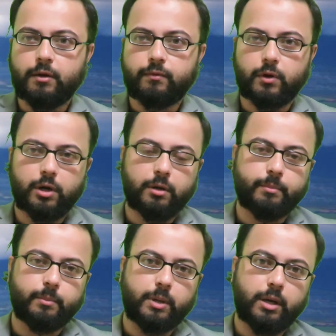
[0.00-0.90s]

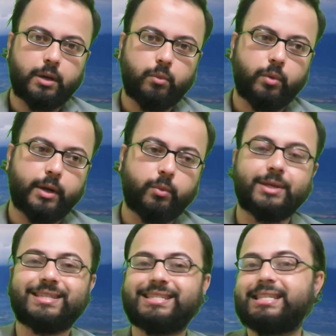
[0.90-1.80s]
from what we
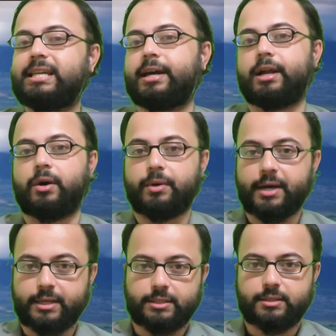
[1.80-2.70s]
see around
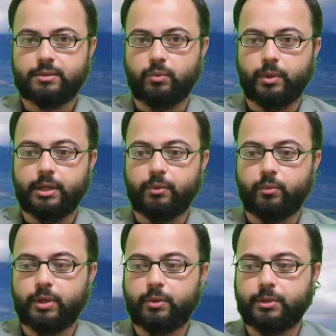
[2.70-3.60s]
us.
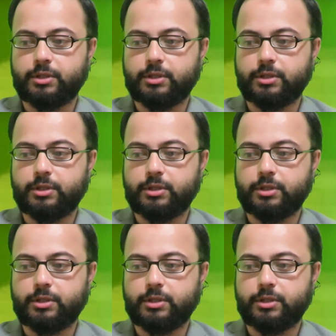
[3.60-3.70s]
When we